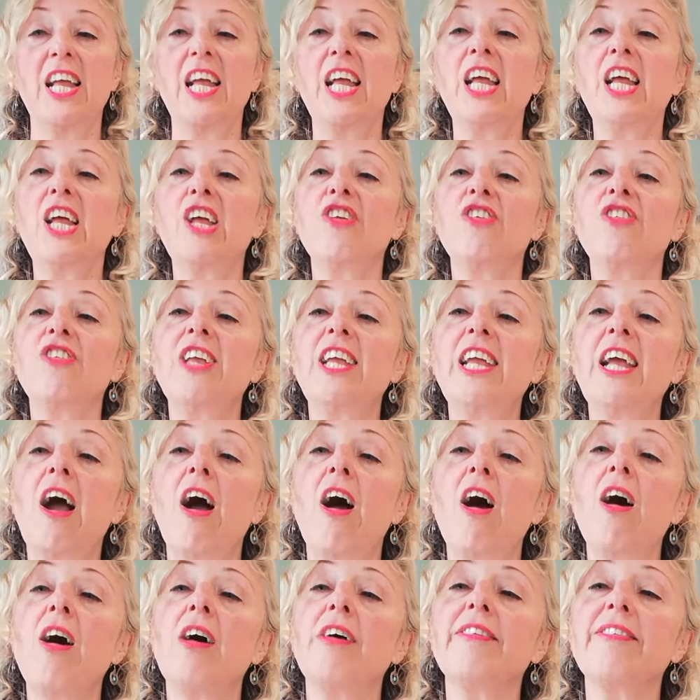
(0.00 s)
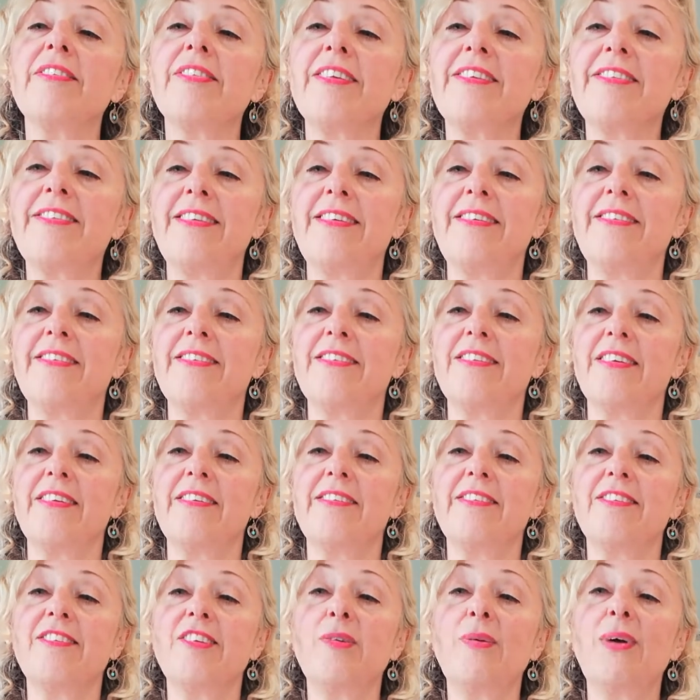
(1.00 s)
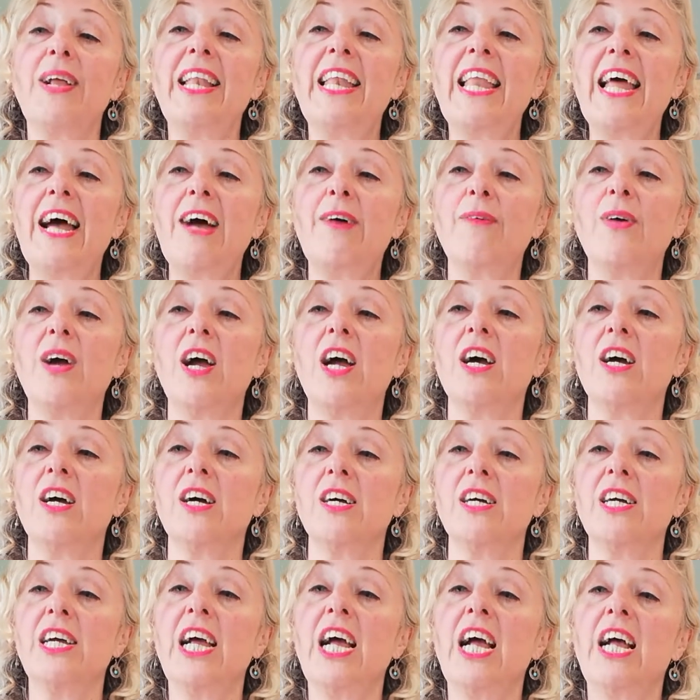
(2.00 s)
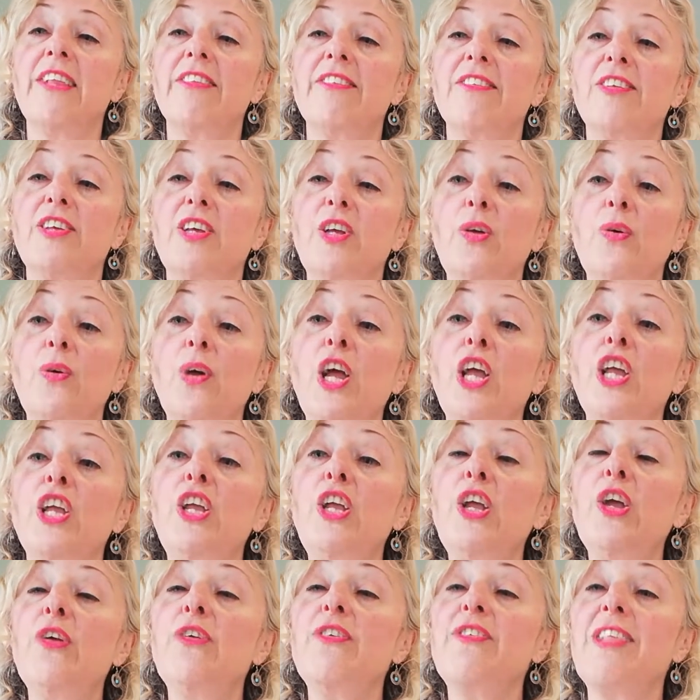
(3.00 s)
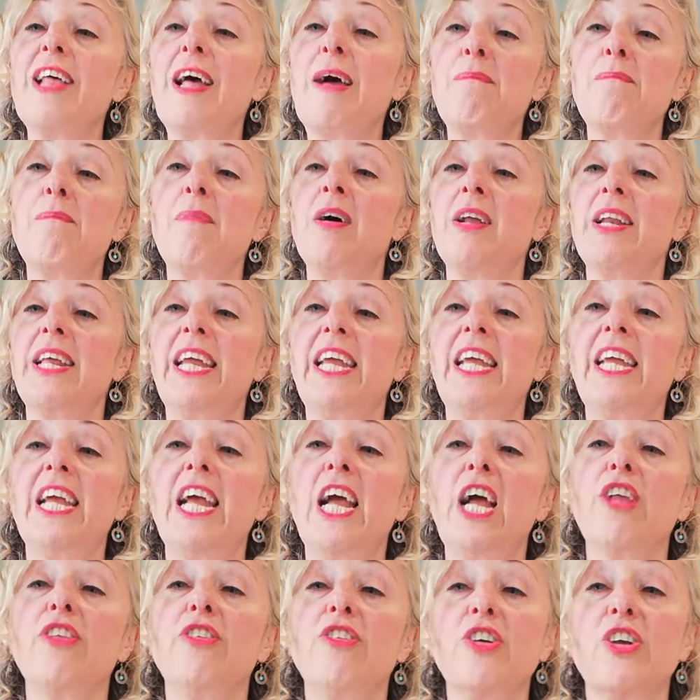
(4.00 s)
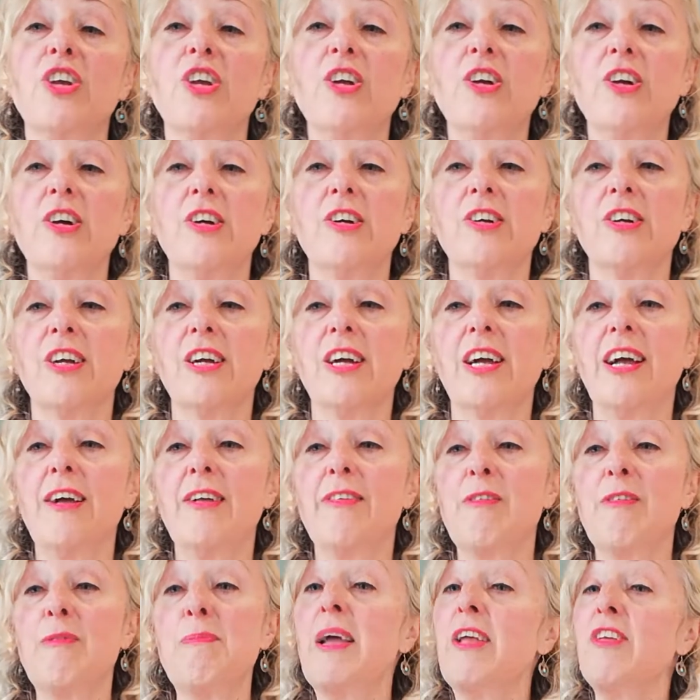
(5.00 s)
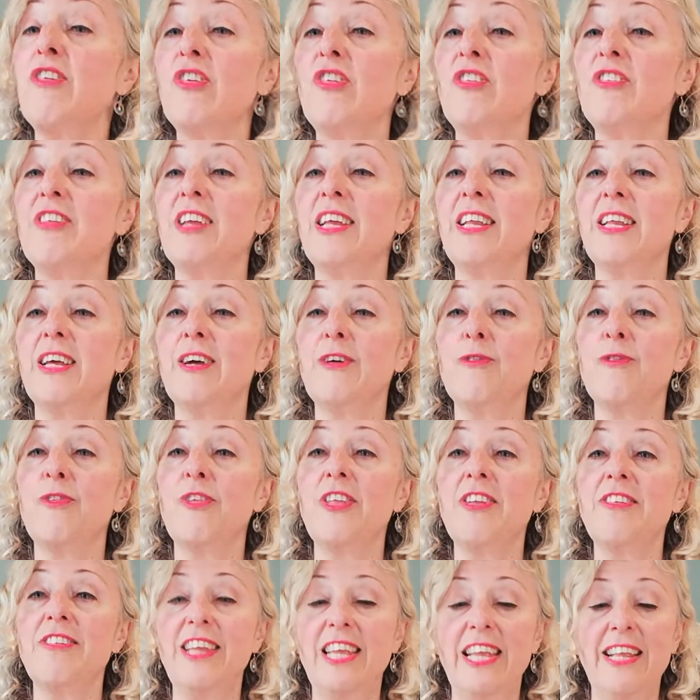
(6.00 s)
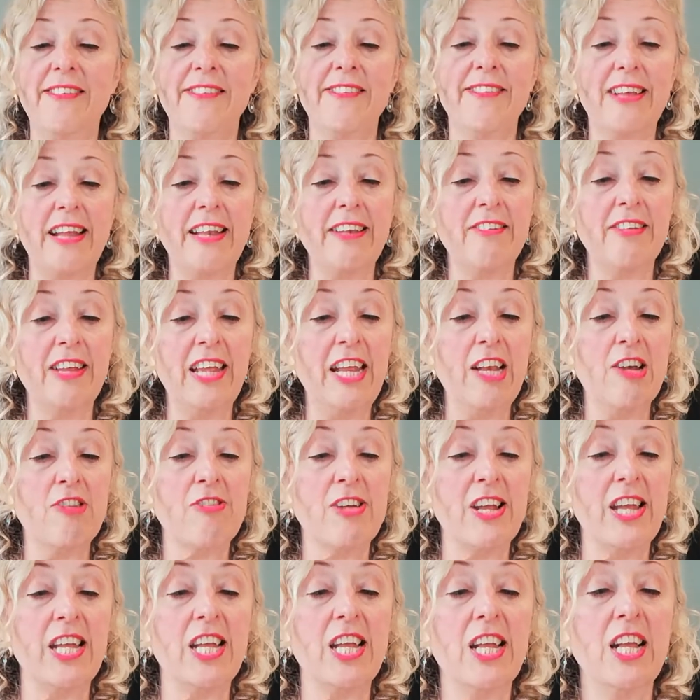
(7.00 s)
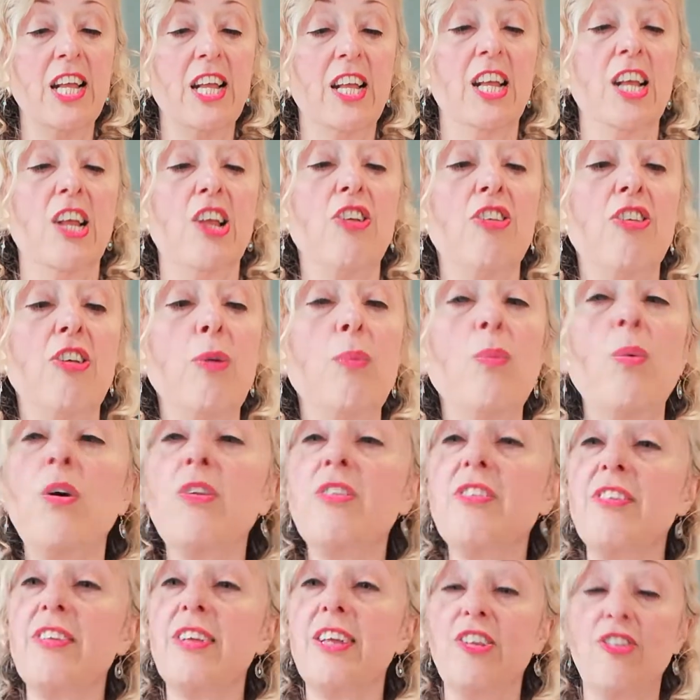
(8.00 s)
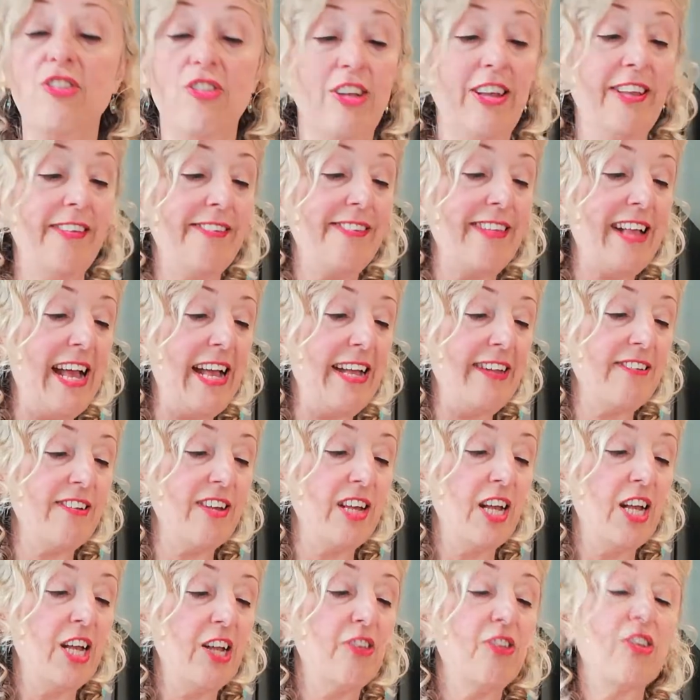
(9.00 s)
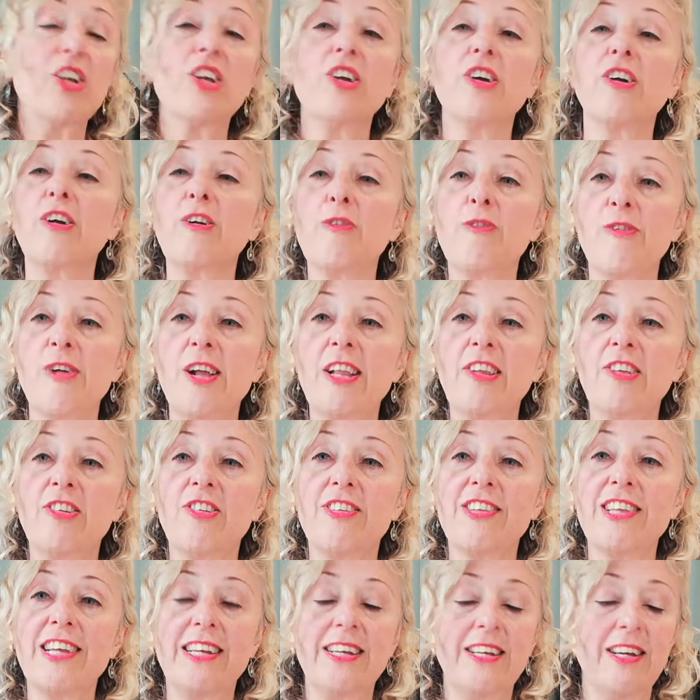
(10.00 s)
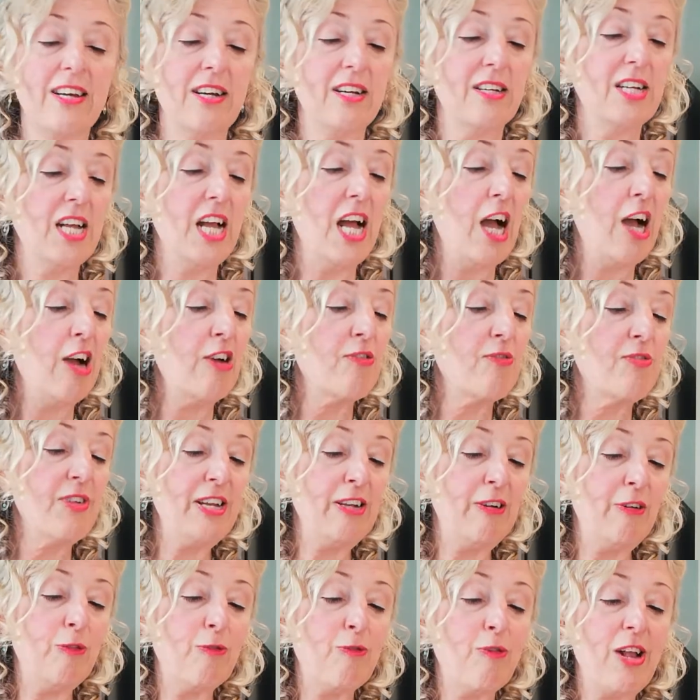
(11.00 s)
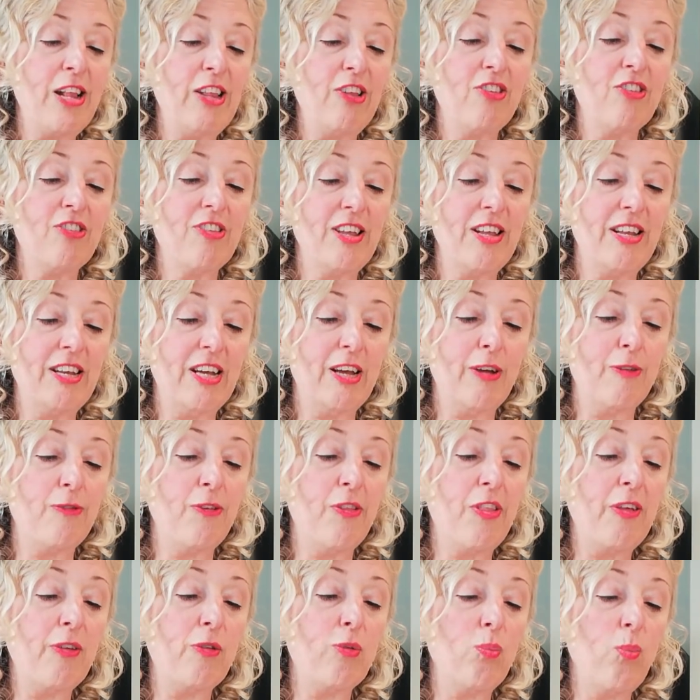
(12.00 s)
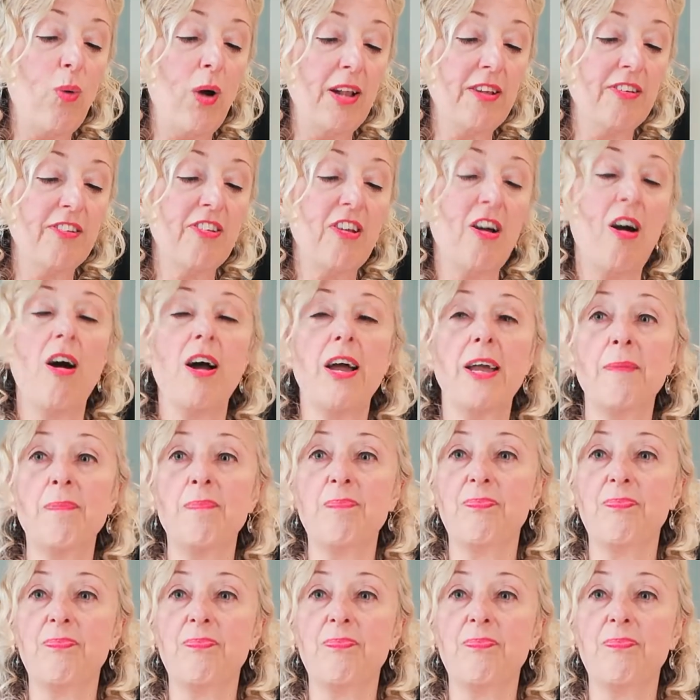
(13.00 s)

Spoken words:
She asked the sisters to allow her to use that money to cook a special dinner for the Dean's centenary. She wanted, she said, to cook a French dinner, a real French dinner for this one time.